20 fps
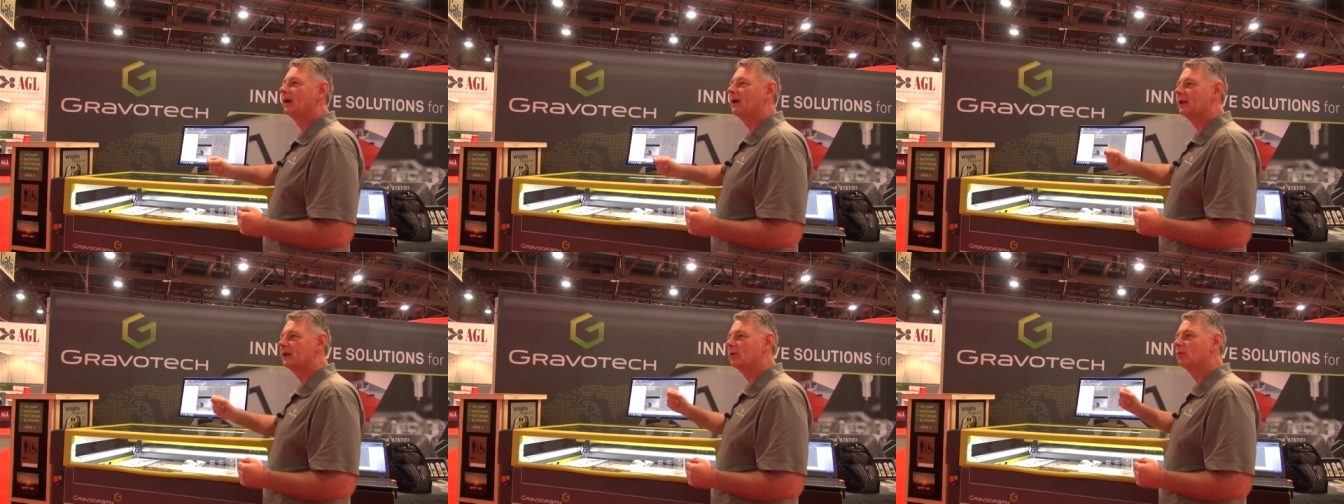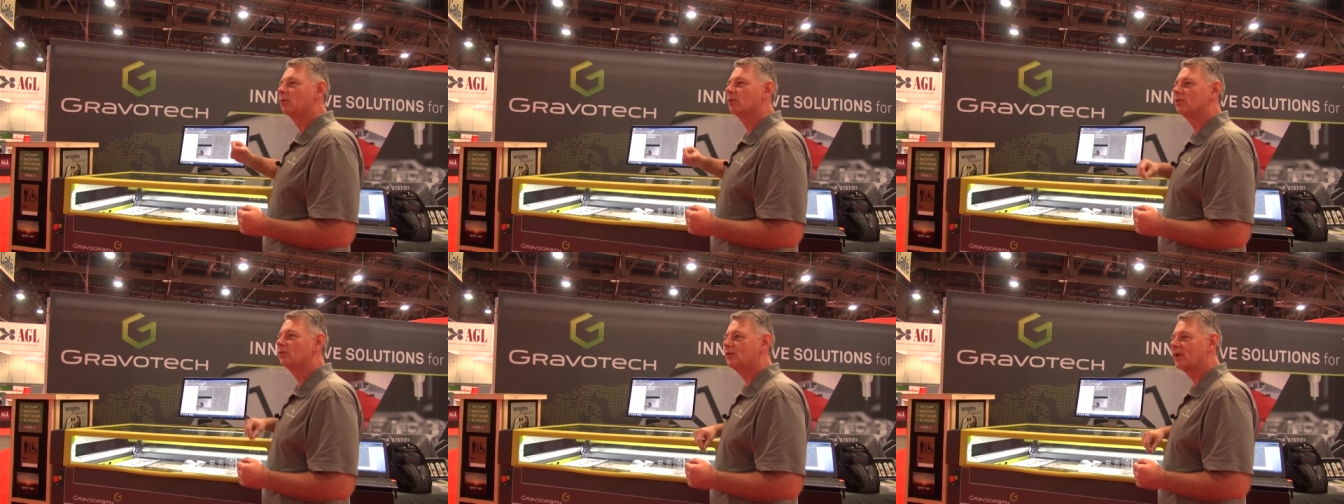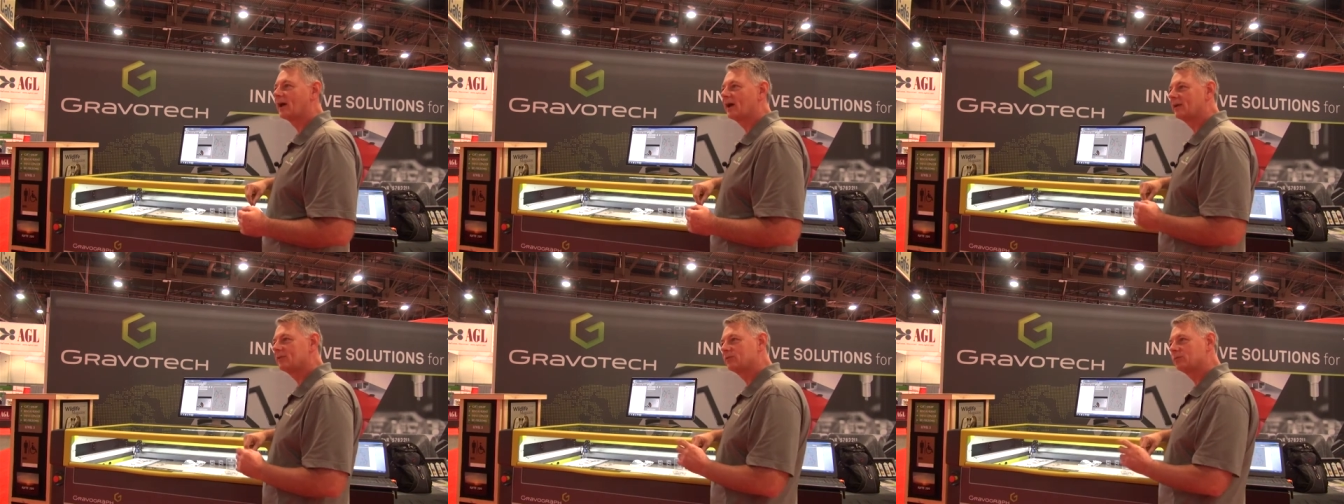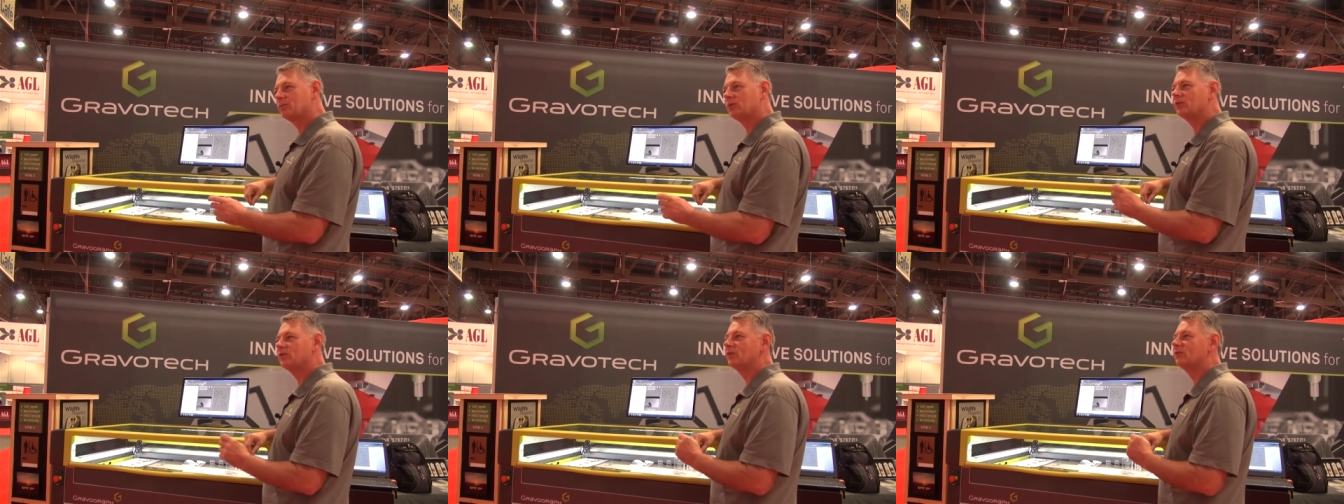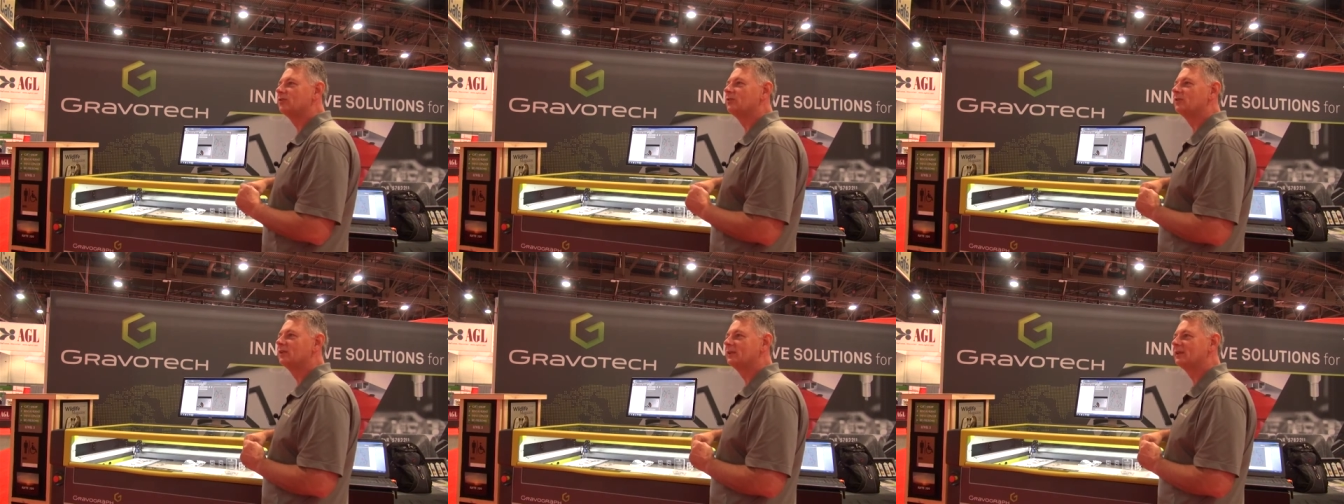and it will size and
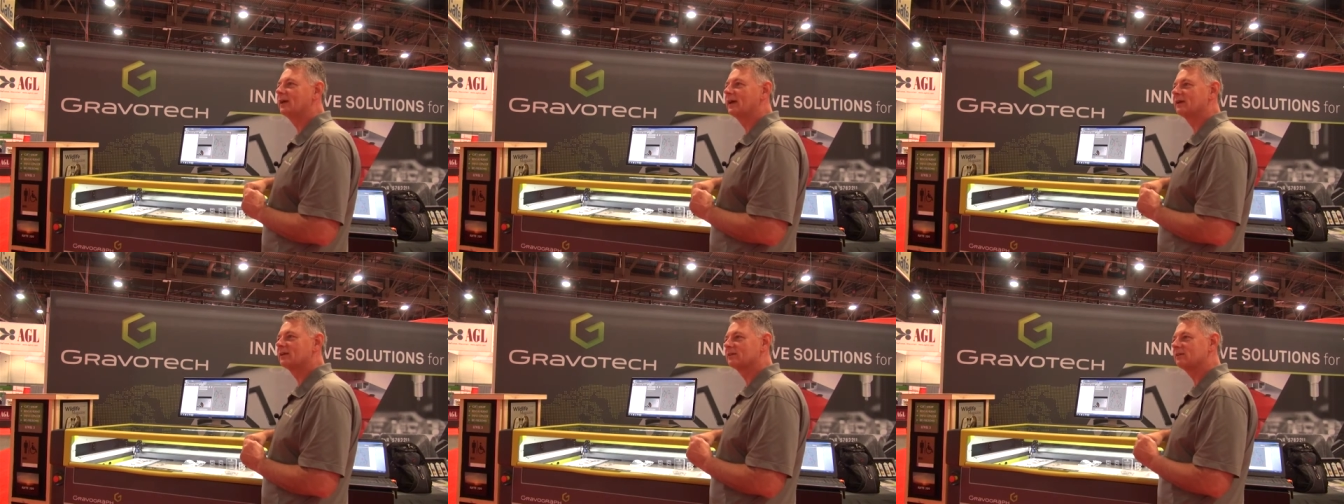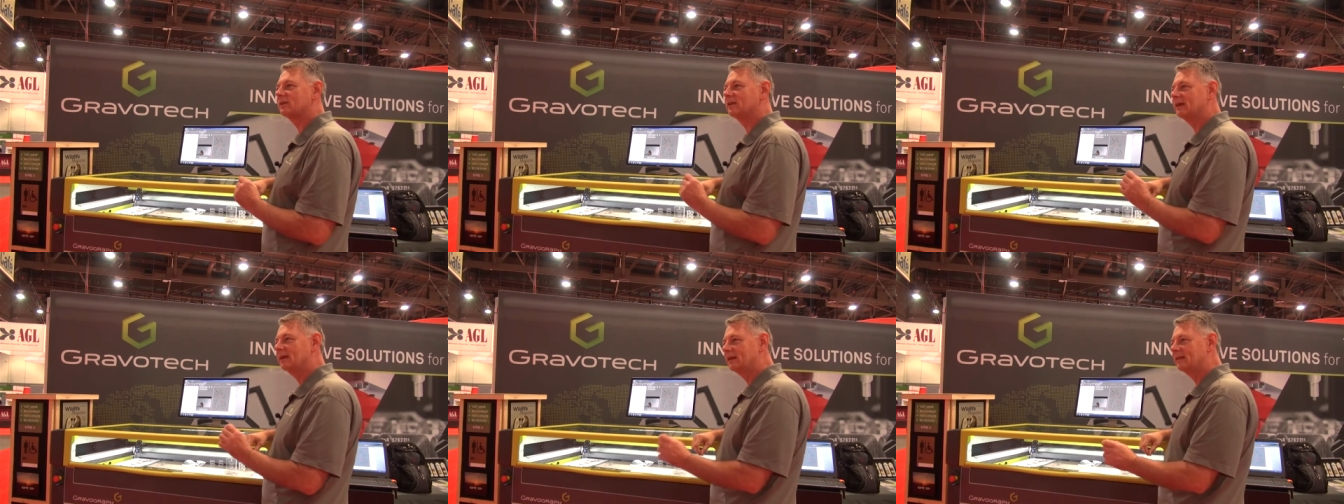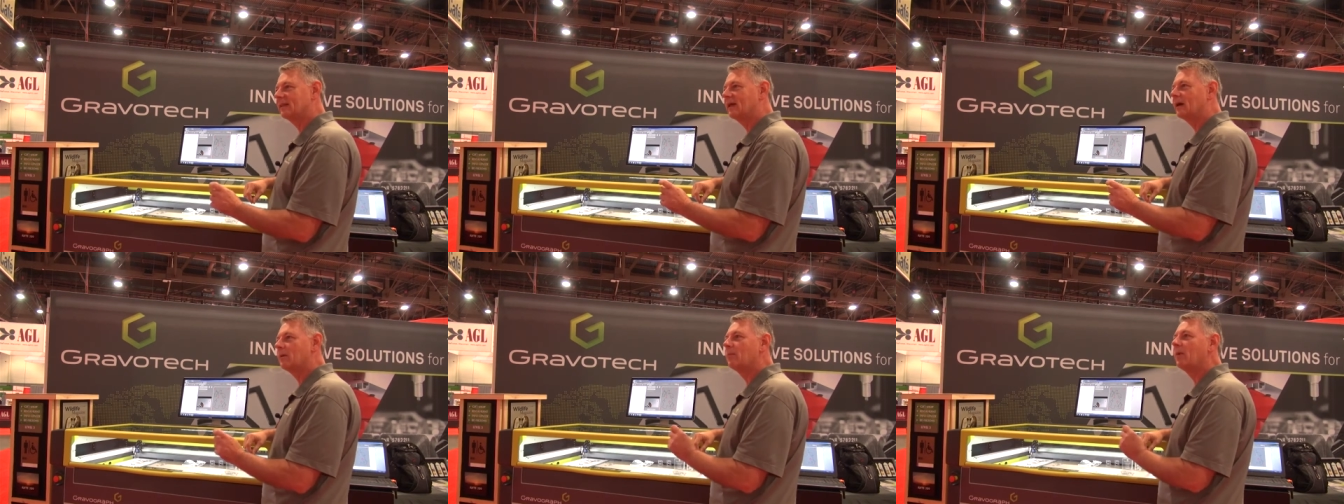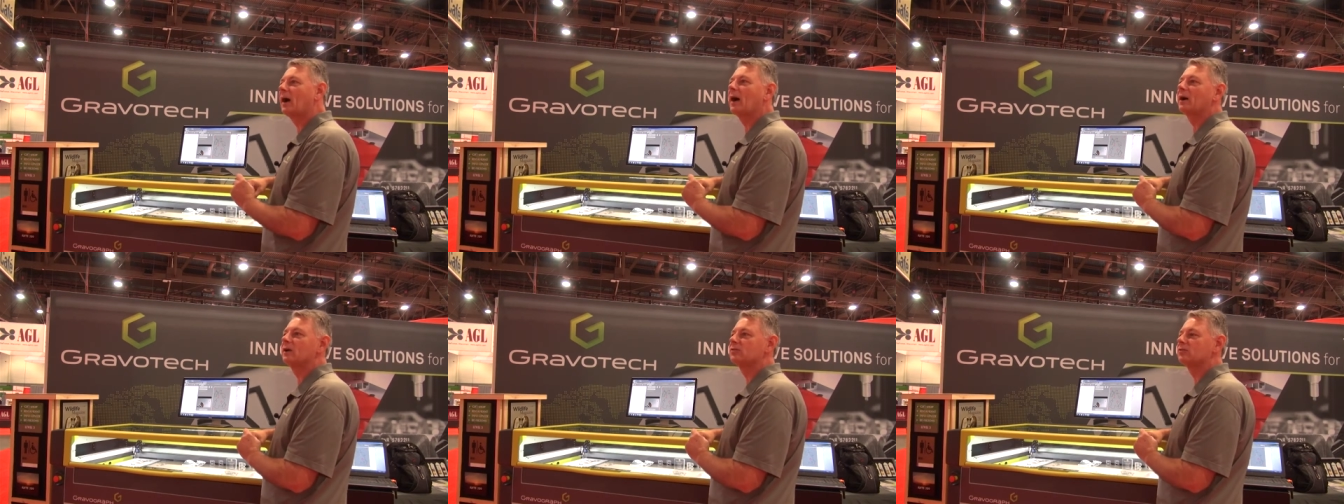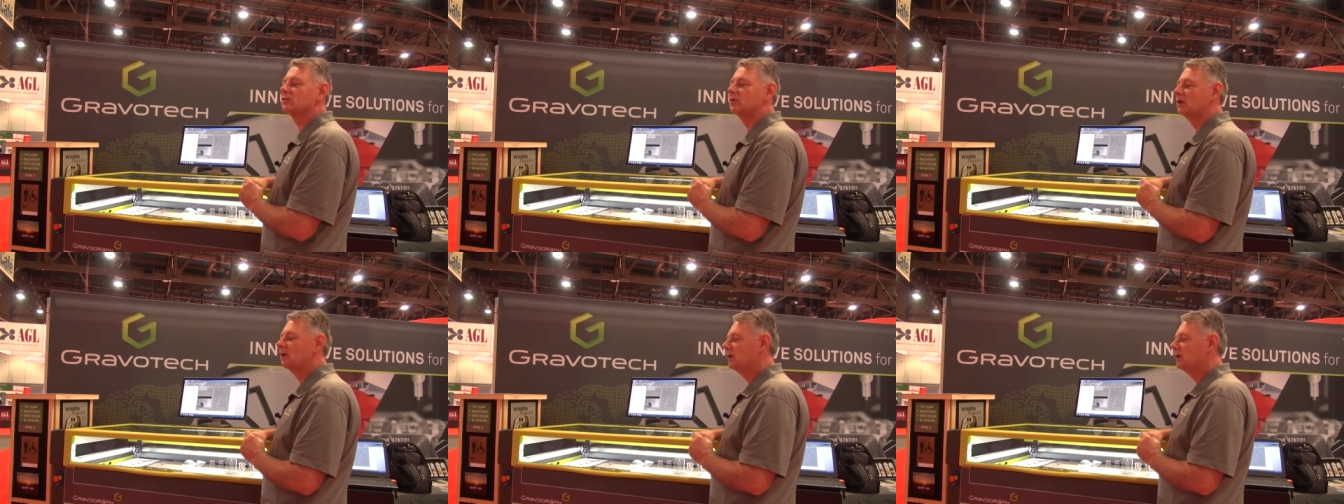position the text in that box.